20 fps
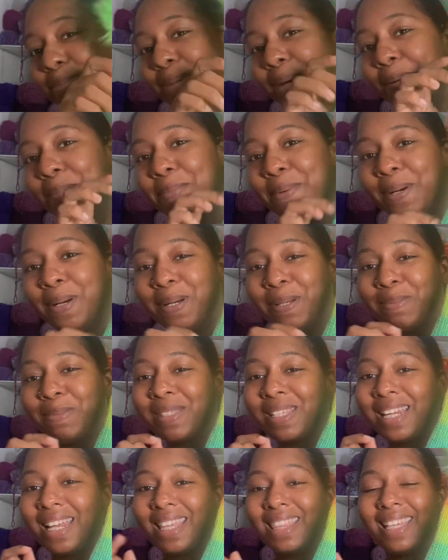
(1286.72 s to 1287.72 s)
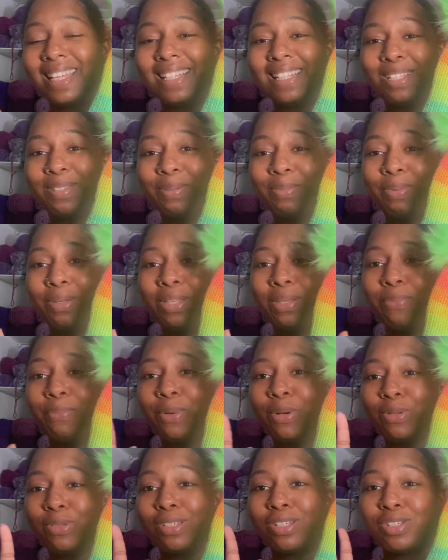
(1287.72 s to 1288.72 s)
pom-poms, and I think this would be the
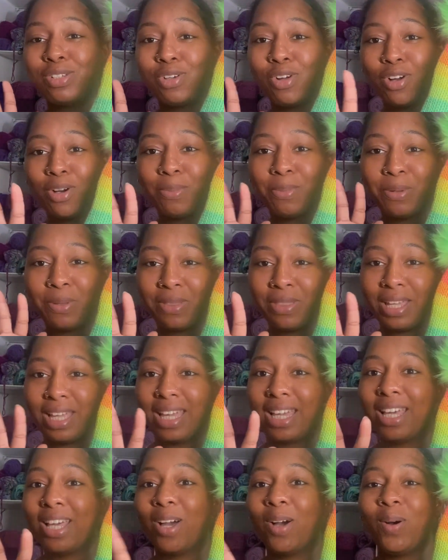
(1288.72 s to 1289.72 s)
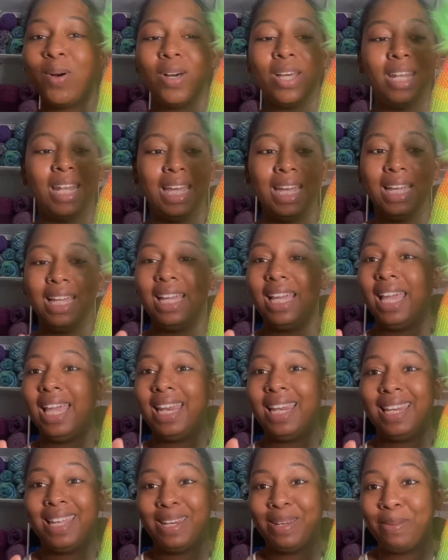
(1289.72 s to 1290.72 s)
most adorable thing on like a
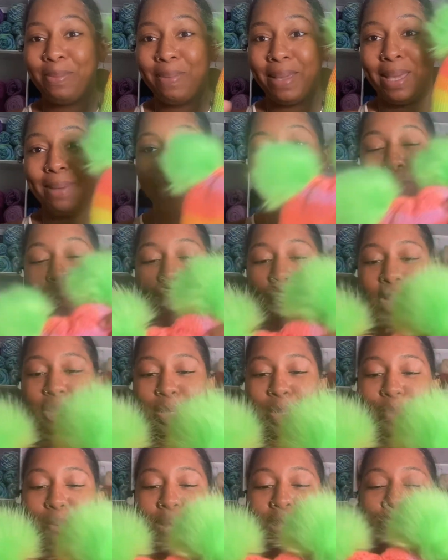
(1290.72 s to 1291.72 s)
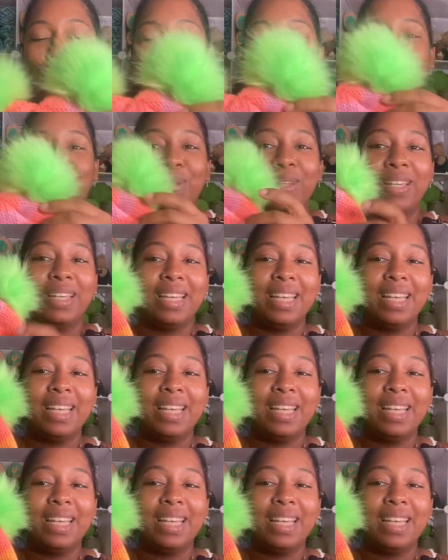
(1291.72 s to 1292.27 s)
little baby walking around.